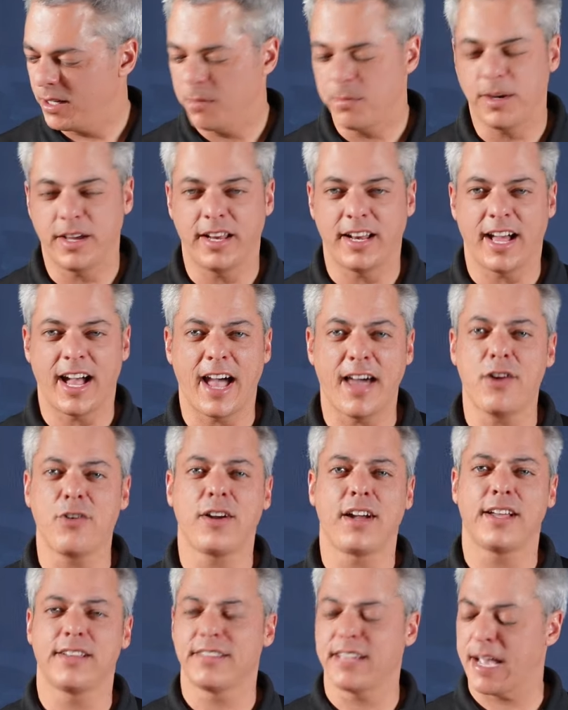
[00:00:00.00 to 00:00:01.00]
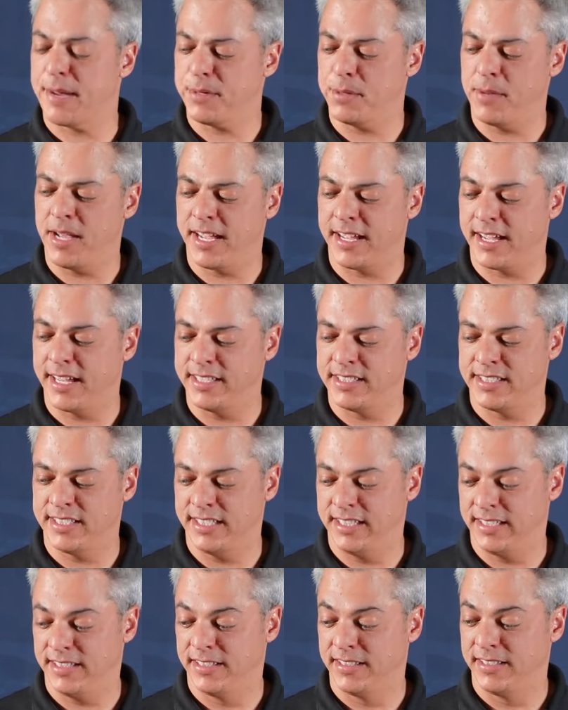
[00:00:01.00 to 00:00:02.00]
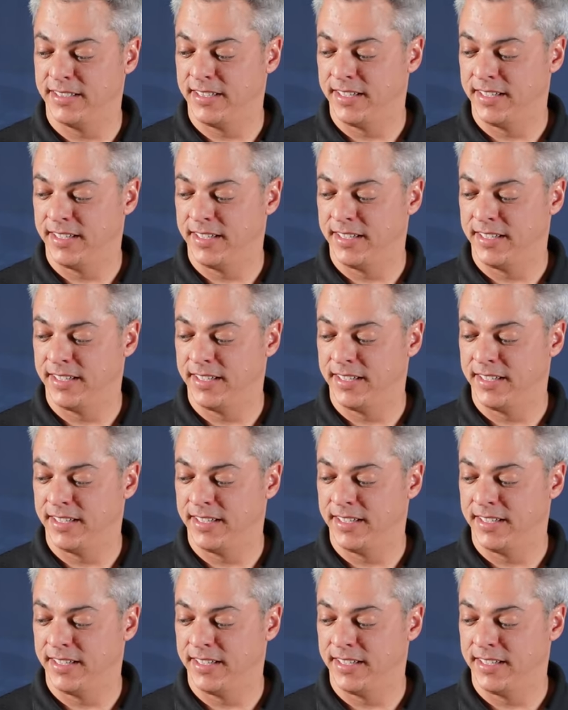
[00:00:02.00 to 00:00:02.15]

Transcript: but I don't got time to make iced tea.